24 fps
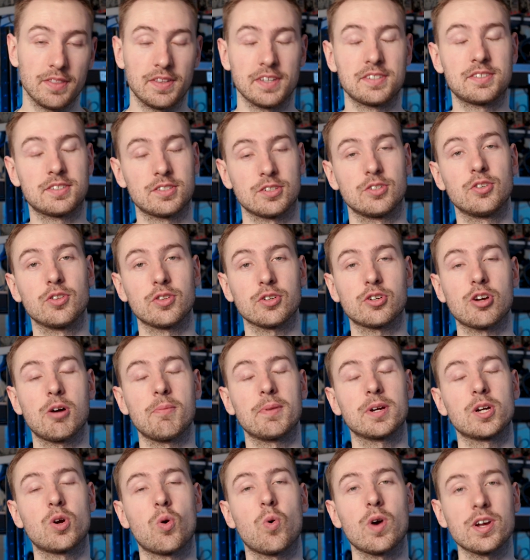This is another
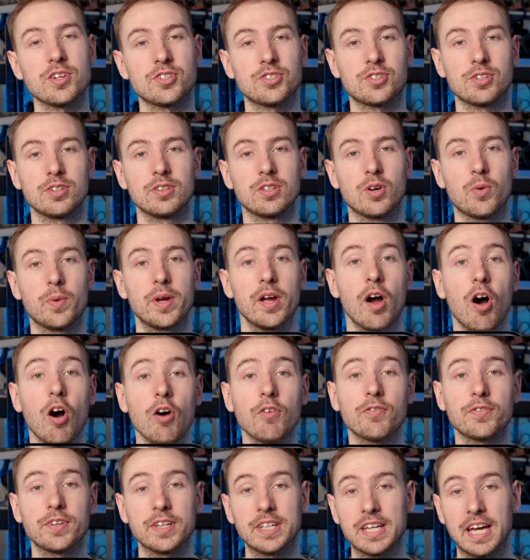common question that we
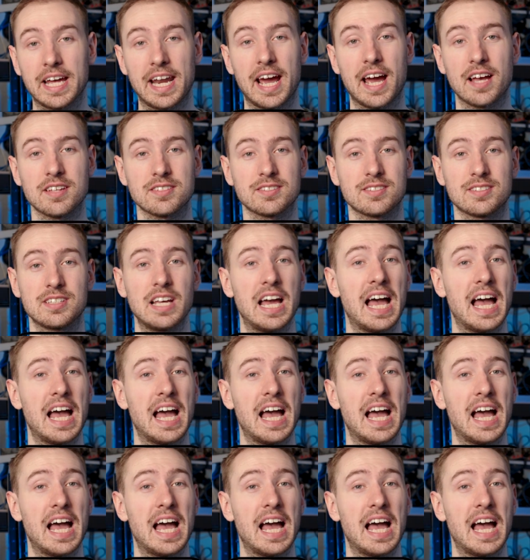often get asked.